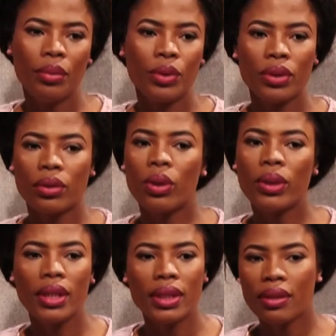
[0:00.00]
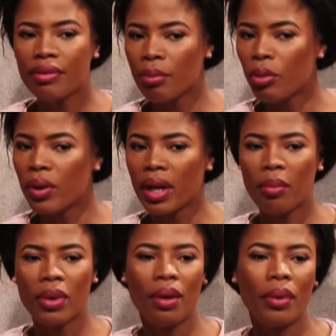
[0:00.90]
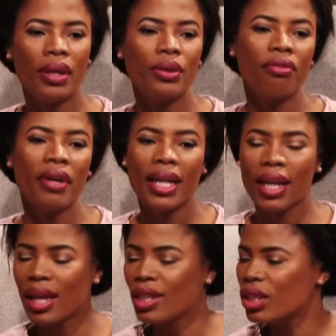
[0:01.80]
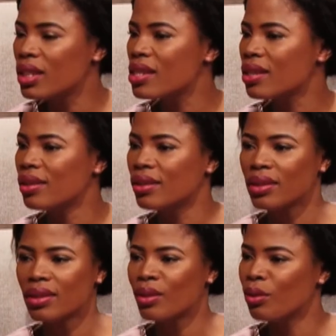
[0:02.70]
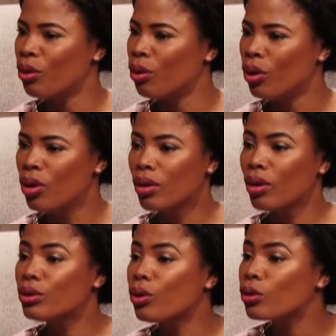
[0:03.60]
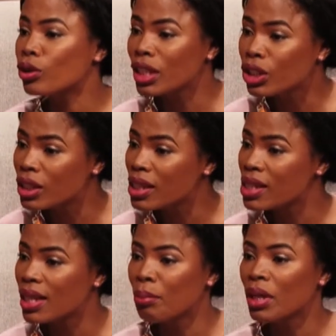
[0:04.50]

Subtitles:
Which was a totally different ballgame now. We had to find agents and, you know, go to auditions.